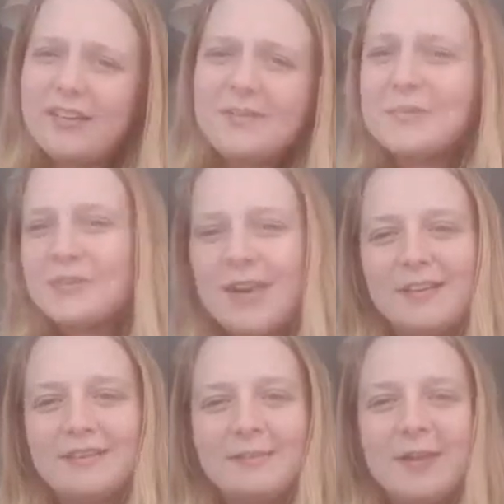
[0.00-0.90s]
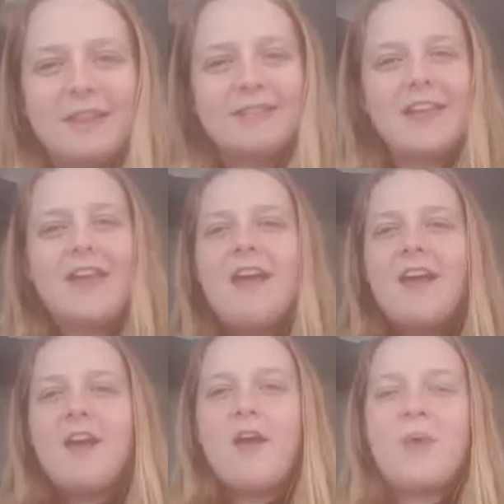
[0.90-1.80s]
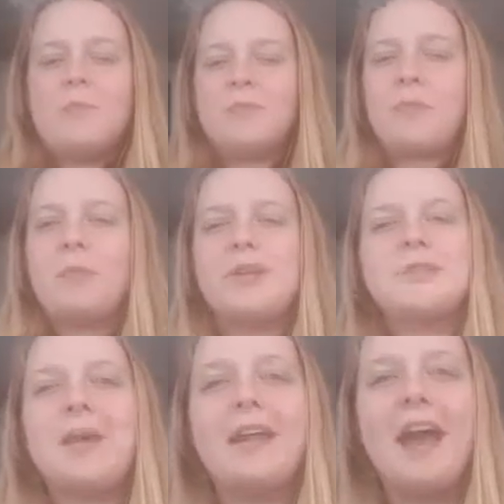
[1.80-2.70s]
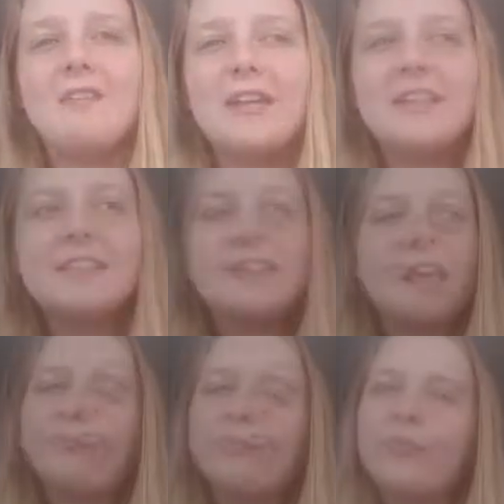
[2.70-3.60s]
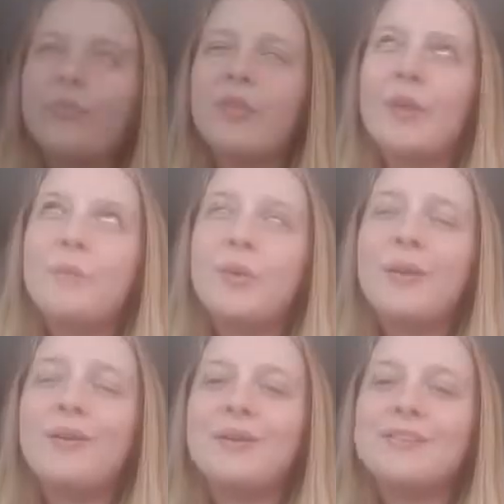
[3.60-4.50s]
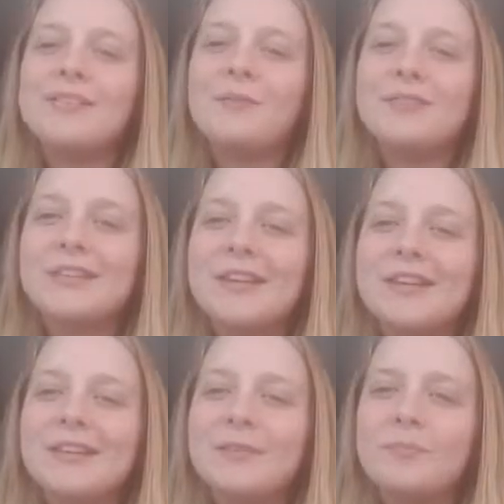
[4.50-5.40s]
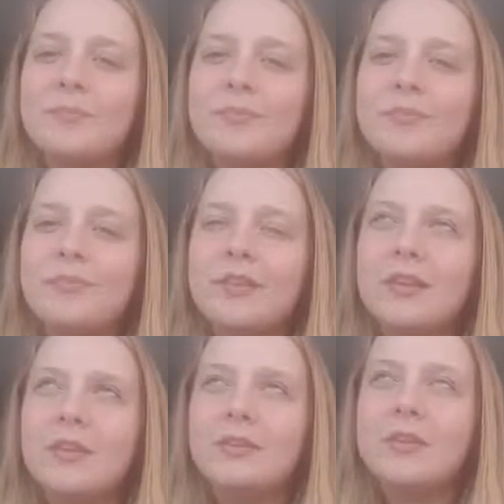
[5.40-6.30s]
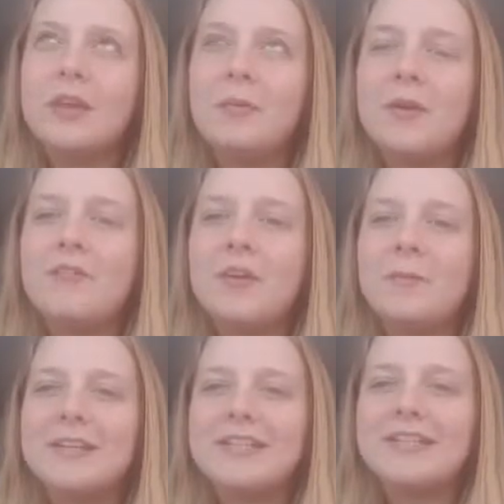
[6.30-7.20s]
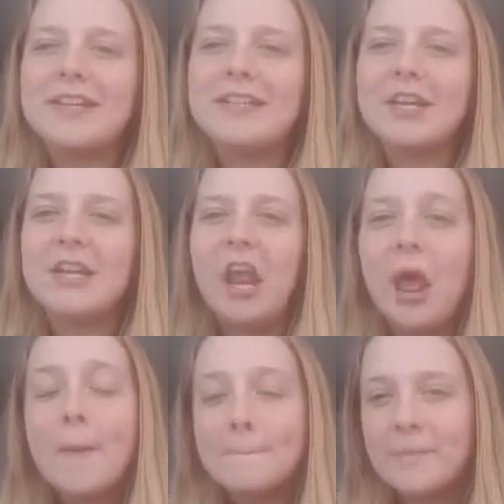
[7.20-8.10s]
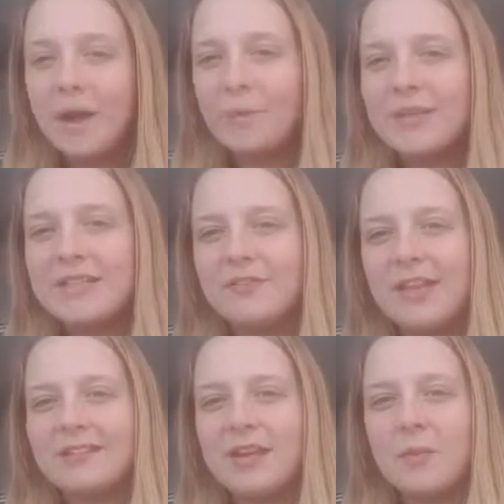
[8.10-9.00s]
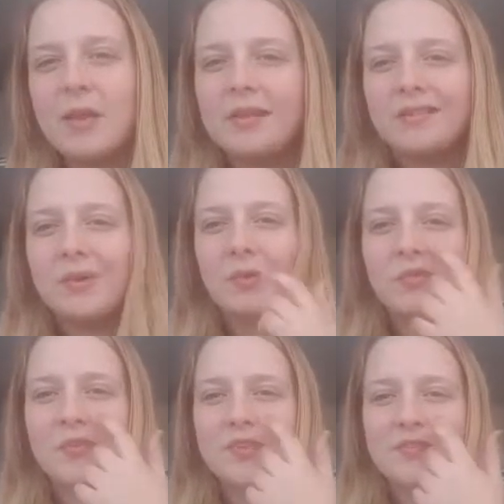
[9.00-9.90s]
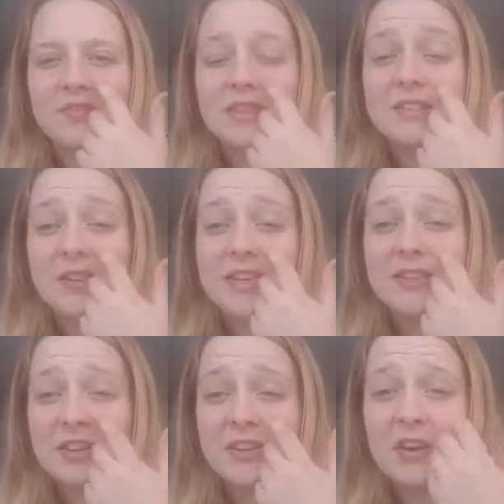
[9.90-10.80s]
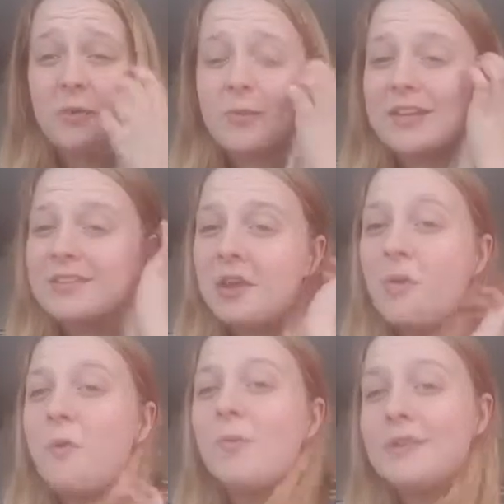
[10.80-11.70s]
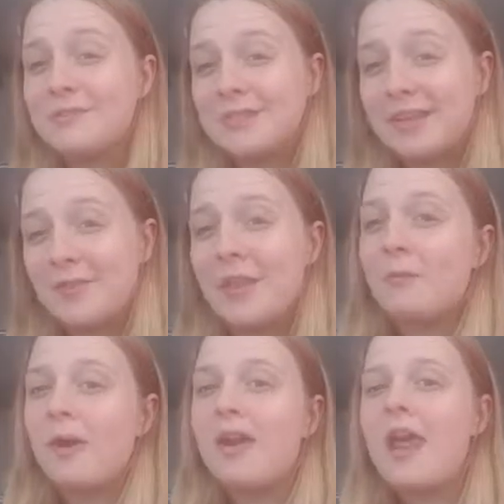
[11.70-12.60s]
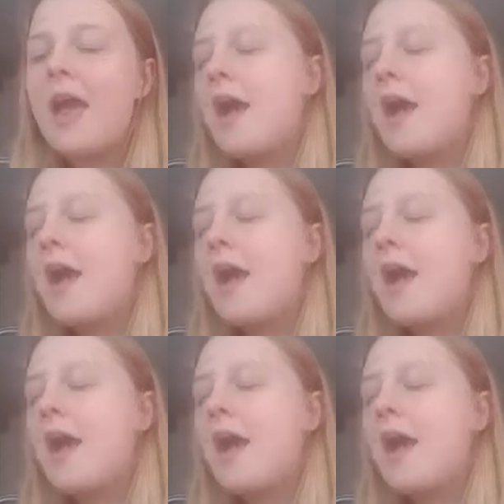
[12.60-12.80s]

I'm not sure how to pronounce it, by Joanne Harris, because I want to use a little bit of it in my dissertation, but I'm waiting for that to come in on reservation at the library, so we shall see on that one.